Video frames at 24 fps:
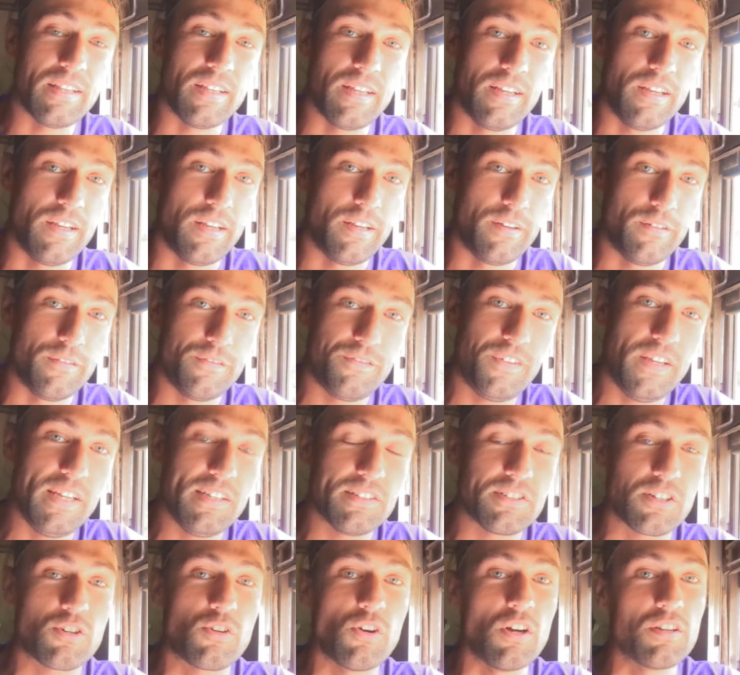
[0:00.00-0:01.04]
the
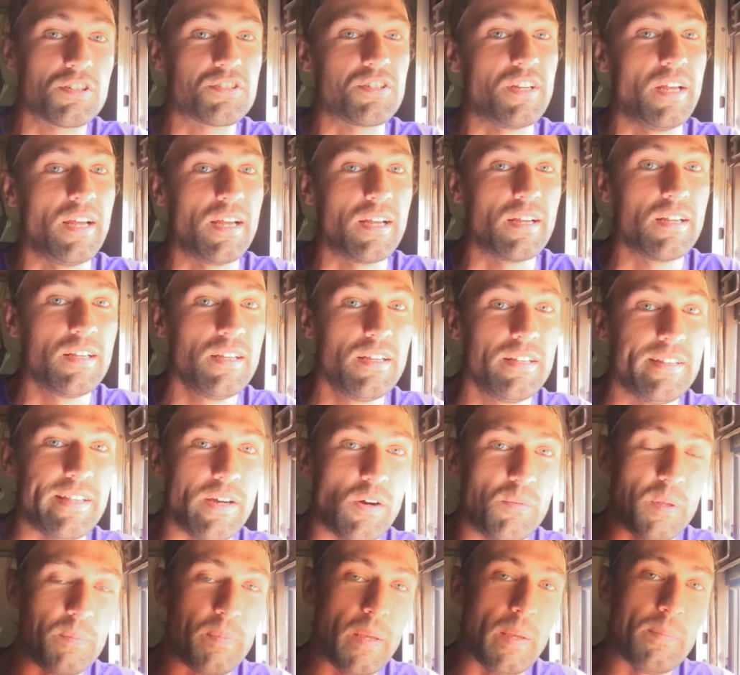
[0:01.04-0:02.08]
visa crossing, there
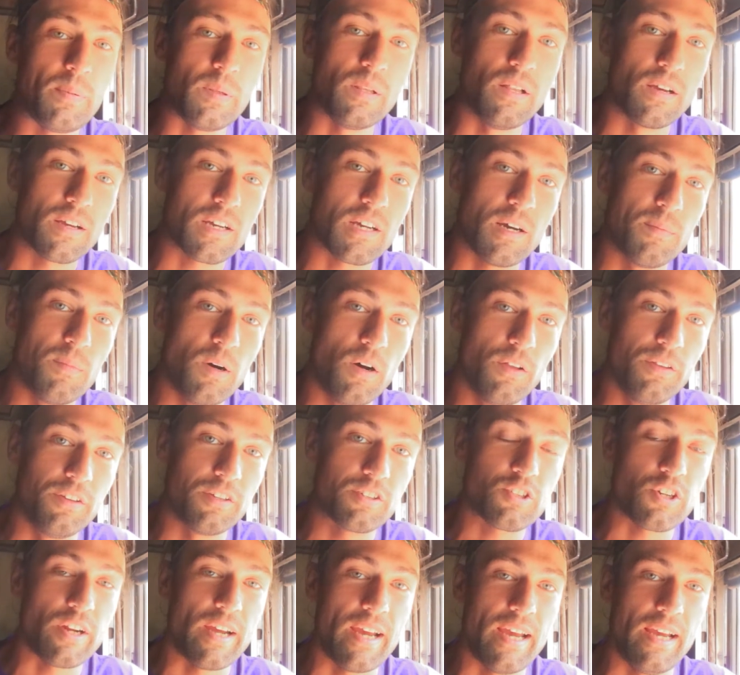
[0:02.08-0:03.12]
will be people that come on
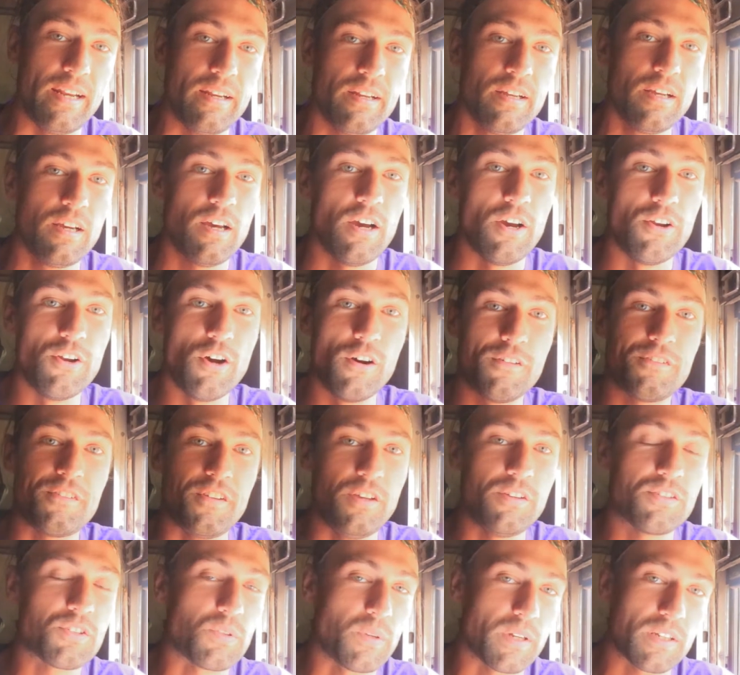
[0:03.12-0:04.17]
the train and offer
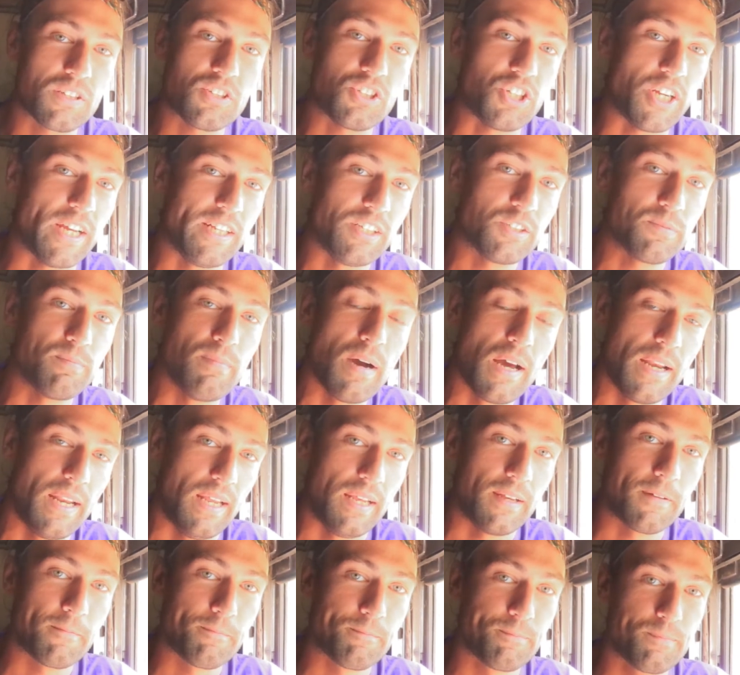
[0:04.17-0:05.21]
you to exchange
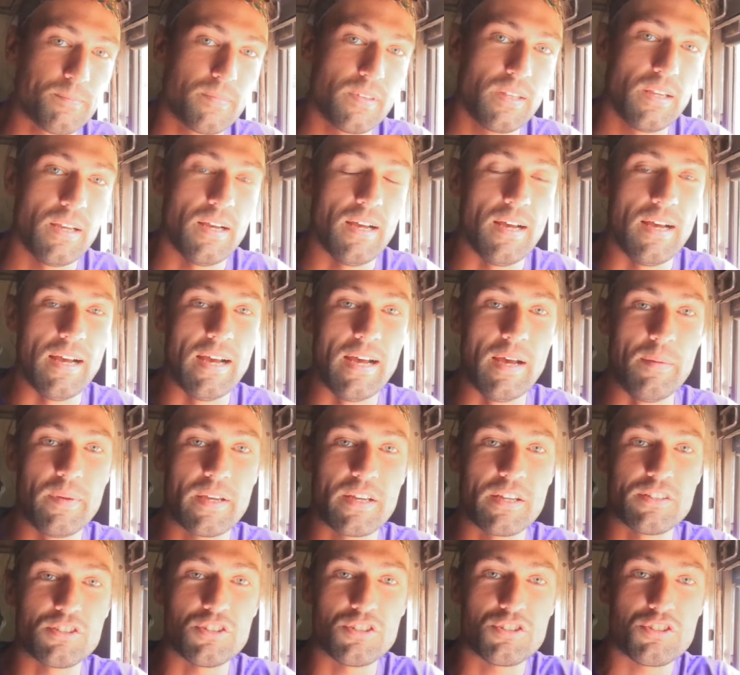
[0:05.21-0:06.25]
money,
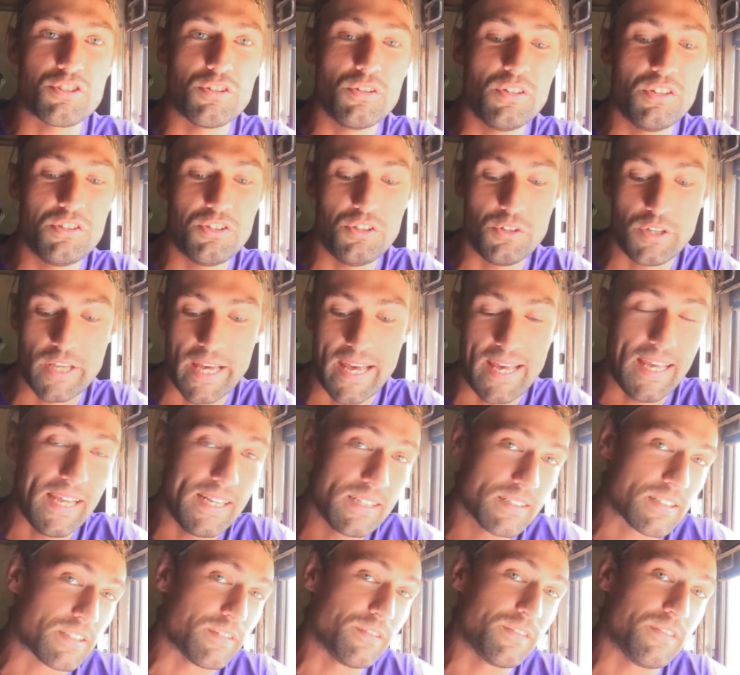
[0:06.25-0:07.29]
because as soon as you get
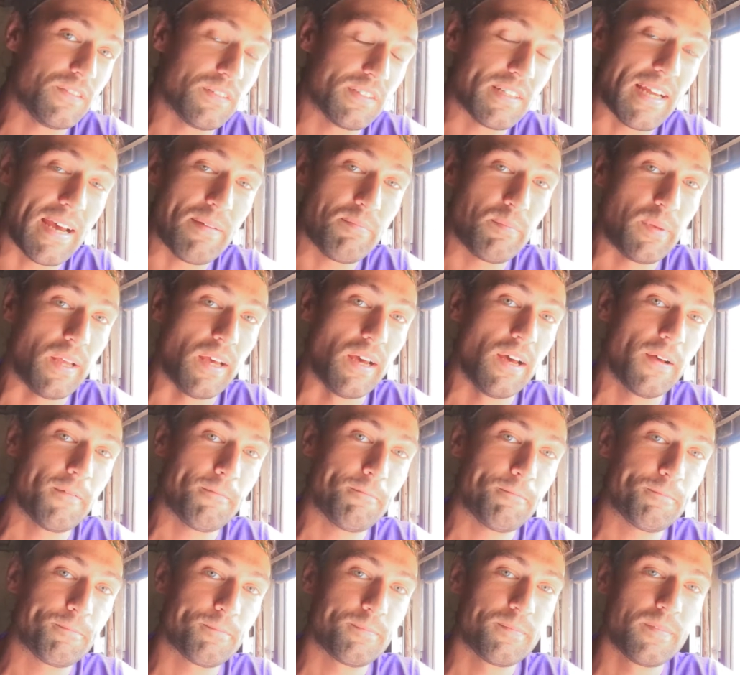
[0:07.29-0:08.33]
into Zambia,
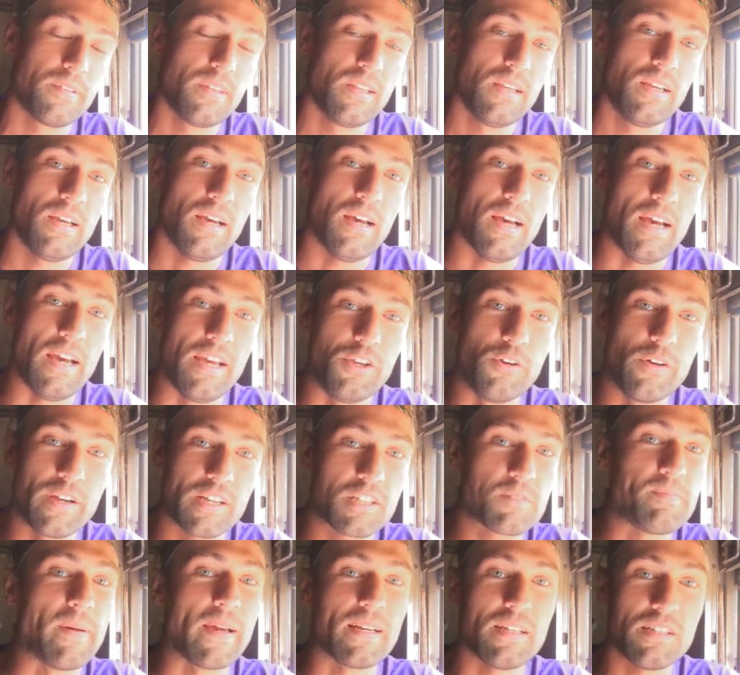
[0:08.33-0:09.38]
you're
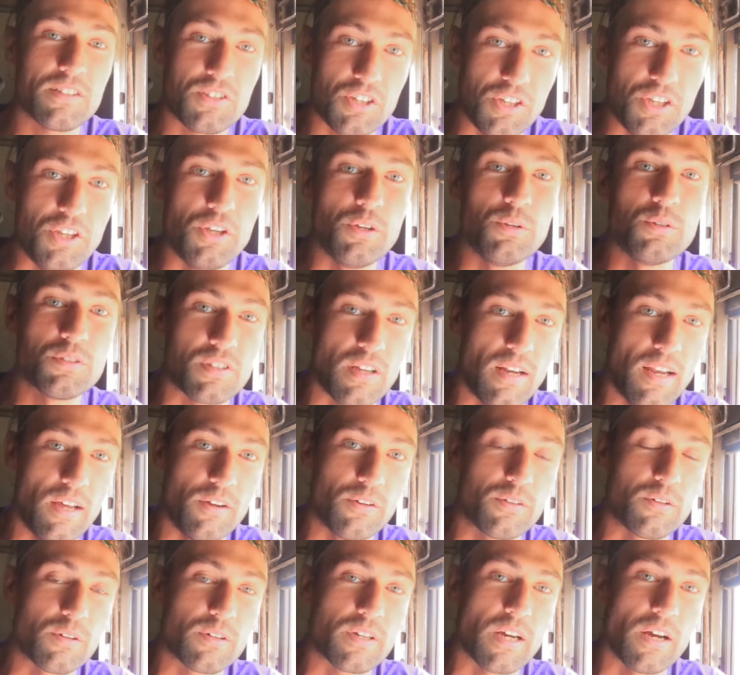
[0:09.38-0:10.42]
expected to use the
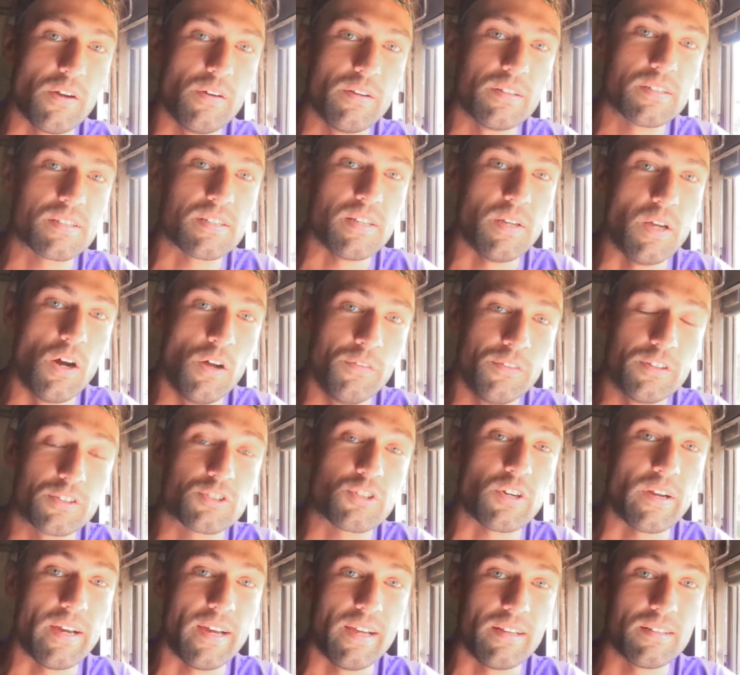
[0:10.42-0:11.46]
local currency on the
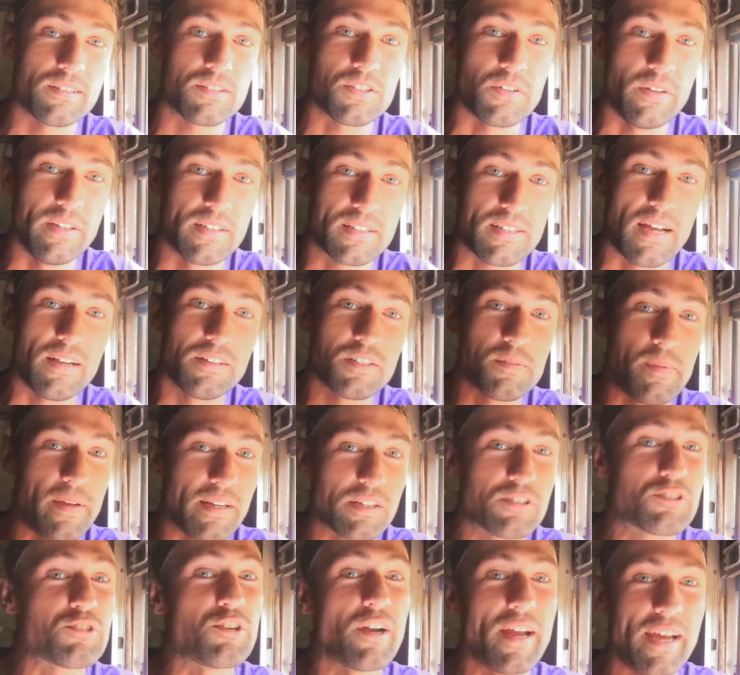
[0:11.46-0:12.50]
train. So it sounds a
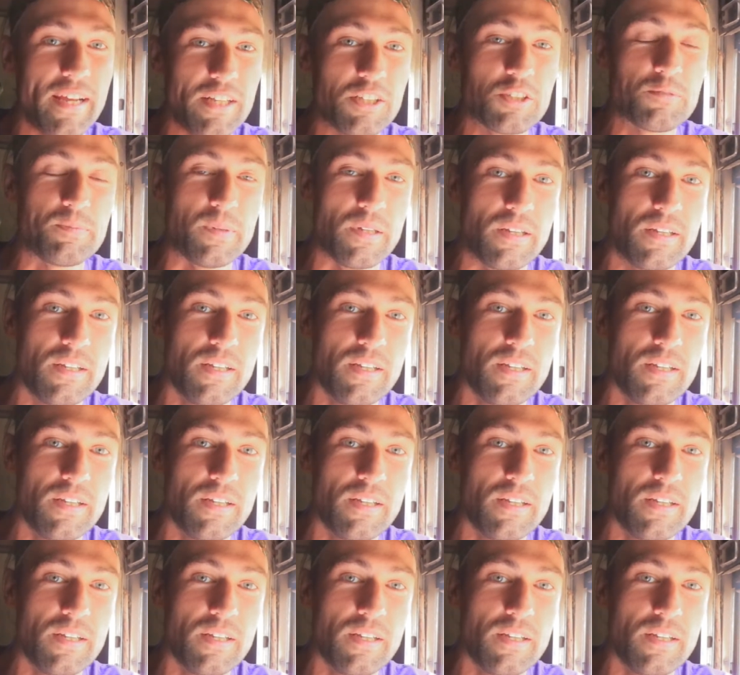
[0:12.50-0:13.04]
bit strange, but